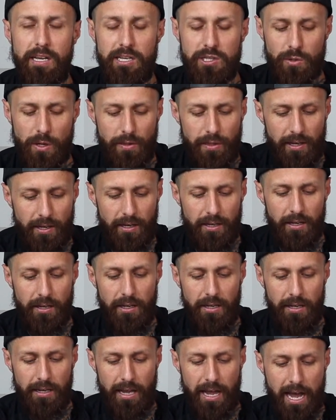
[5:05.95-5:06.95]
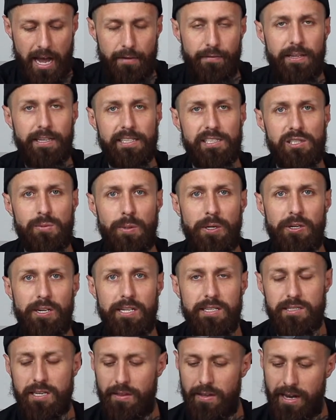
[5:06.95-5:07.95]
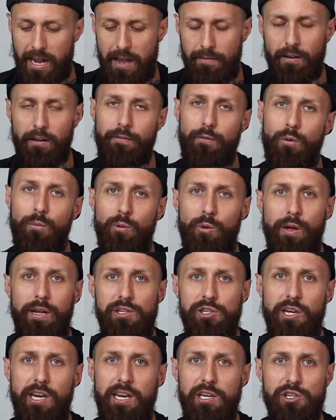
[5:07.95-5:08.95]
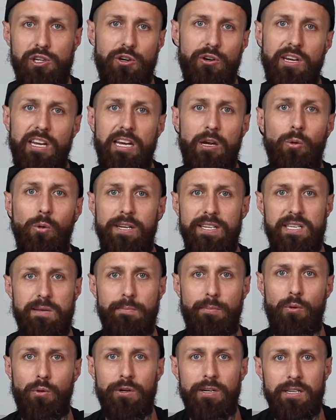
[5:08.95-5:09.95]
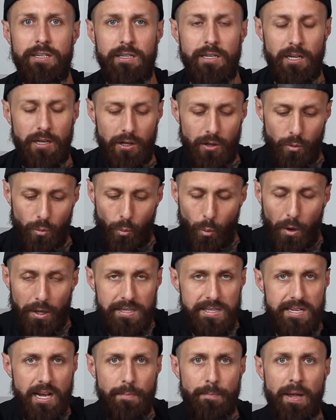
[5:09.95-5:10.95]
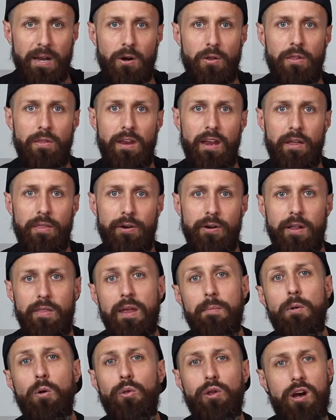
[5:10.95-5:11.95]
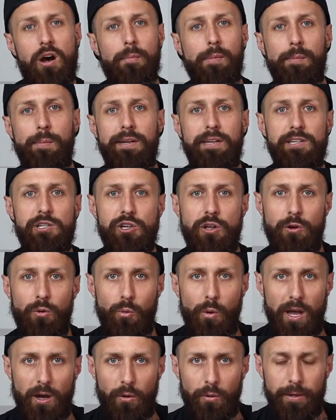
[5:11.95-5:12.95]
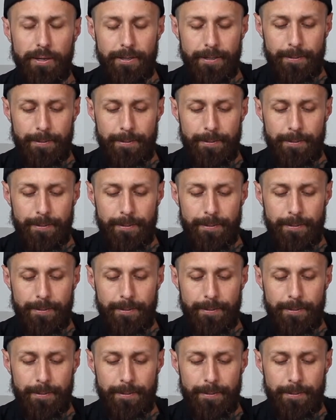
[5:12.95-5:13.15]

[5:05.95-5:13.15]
So I think having experience and then having a formal education are equally as important. One's not better than the other, and they both complement each other well.